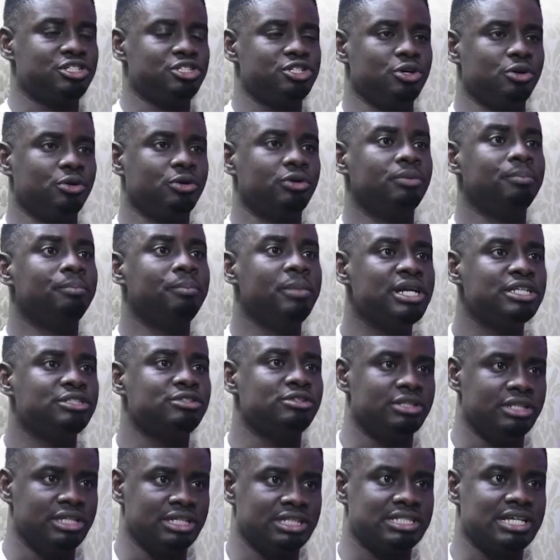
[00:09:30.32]
show, yes. made
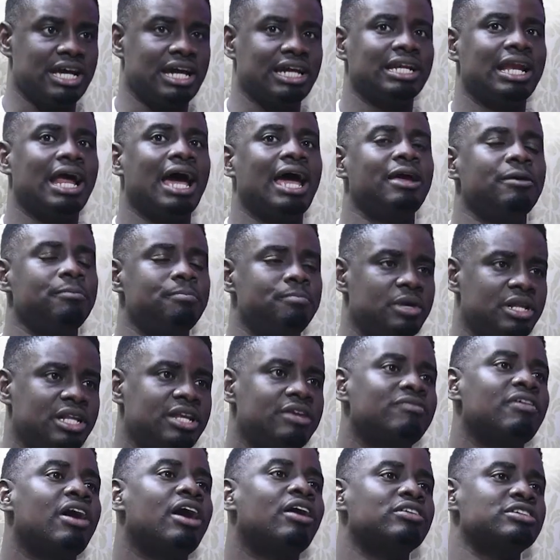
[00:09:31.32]
to design, I yes.
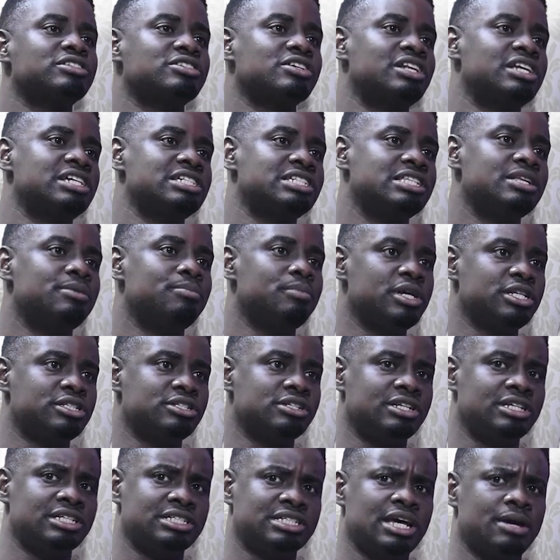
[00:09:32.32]
believe I was honestly made
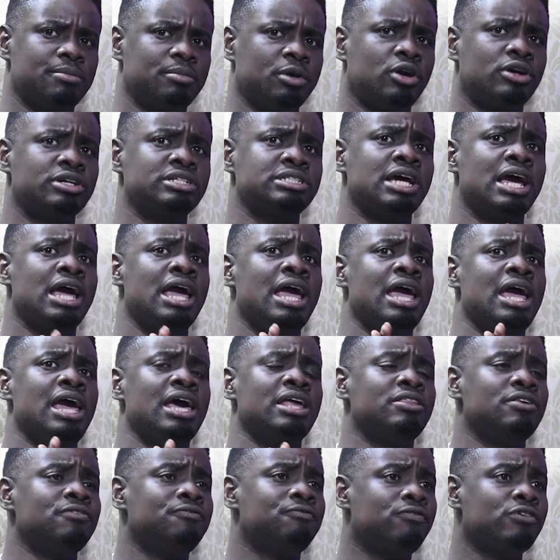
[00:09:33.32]
to design because
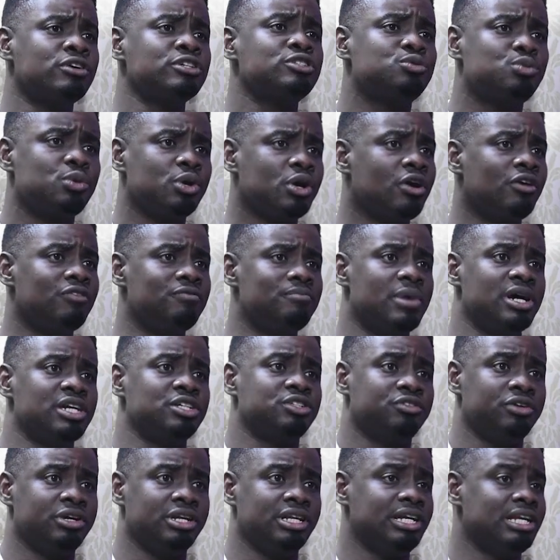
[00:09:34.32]
in the first week of my
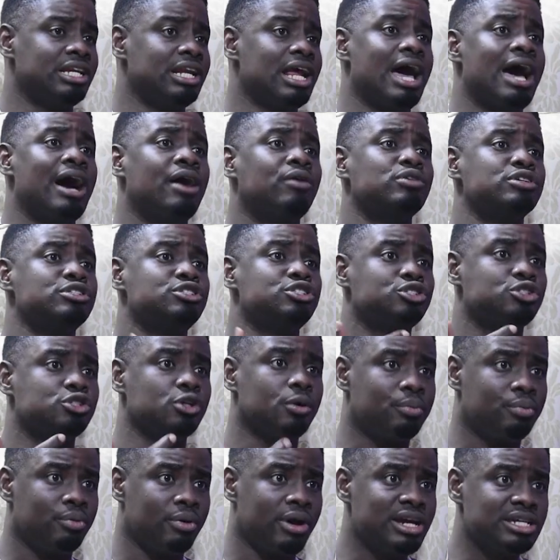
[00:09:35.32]
training, I was
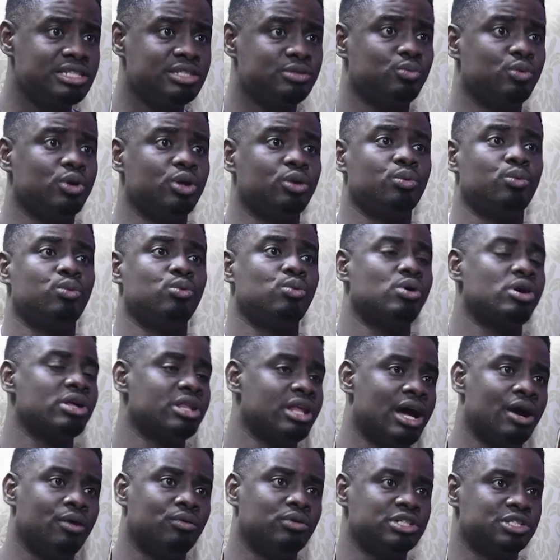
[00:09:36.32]
surprised with
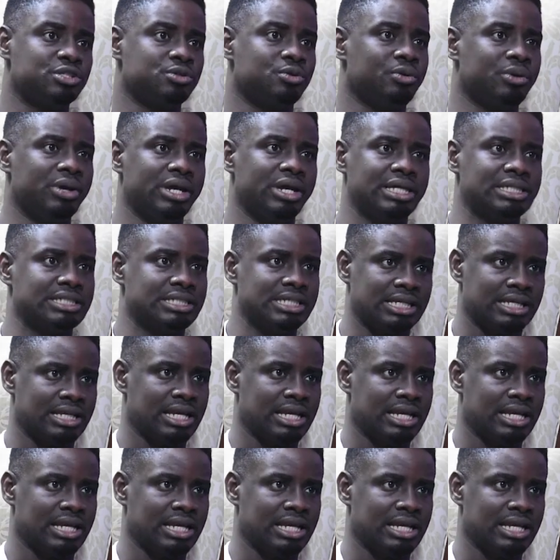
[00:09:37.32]
what I was creating.